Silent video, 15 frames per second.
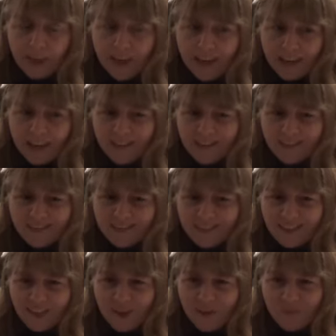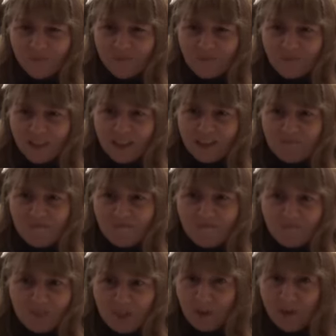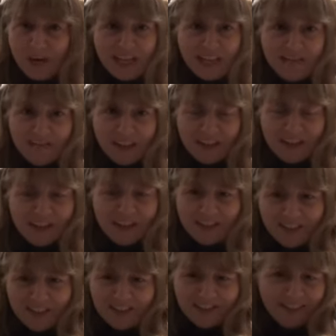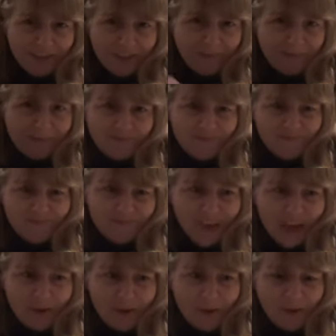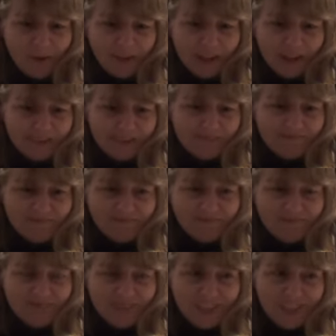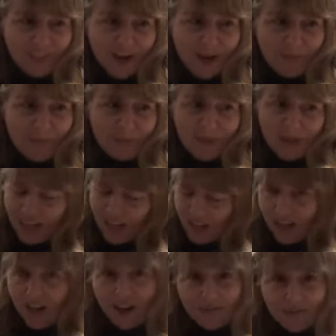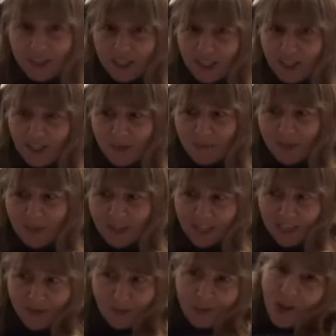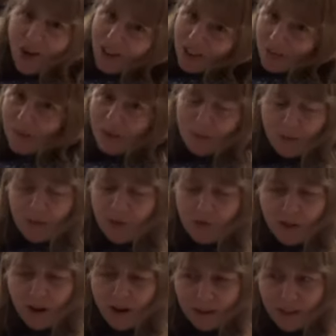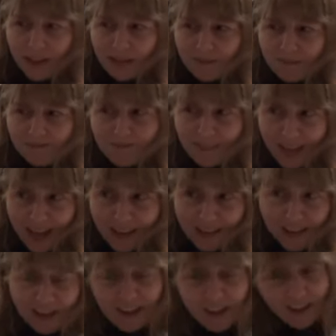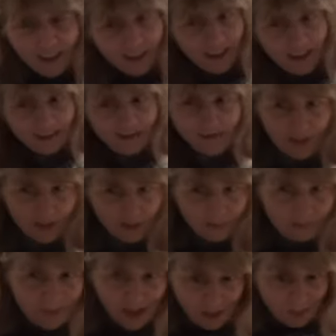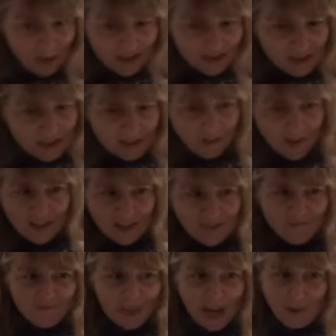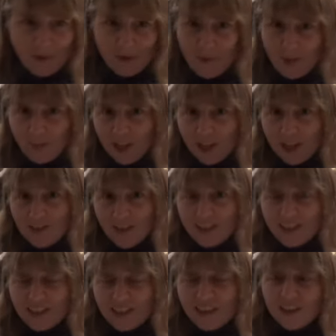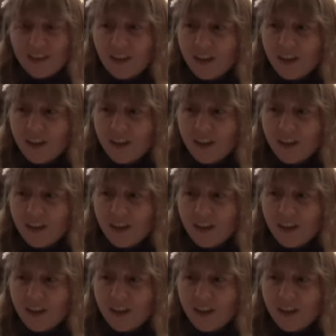And, you know, he didn't do anything. He just, you know, that whole thing stopped being a conversation because I don't talk to people who talk like that. And, you know, I went to spend time with people I trusted.